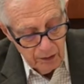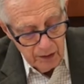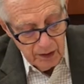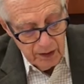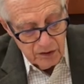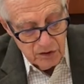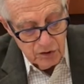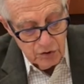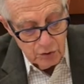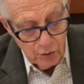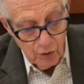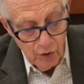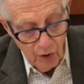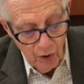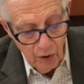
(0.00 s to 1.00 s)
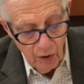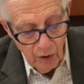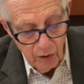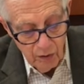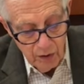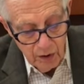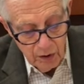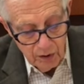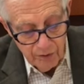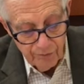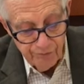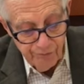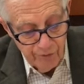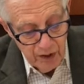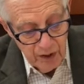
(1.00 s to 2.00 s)
is to call the
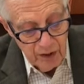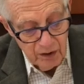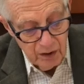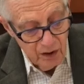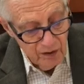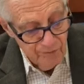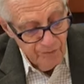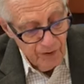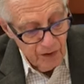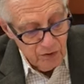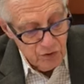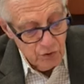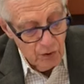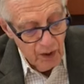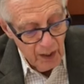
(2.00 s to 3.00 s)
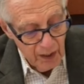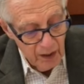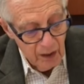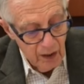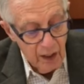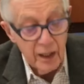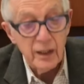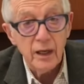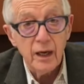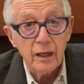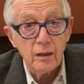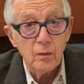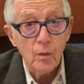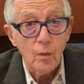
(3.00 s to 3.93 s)
free and confidential hotline at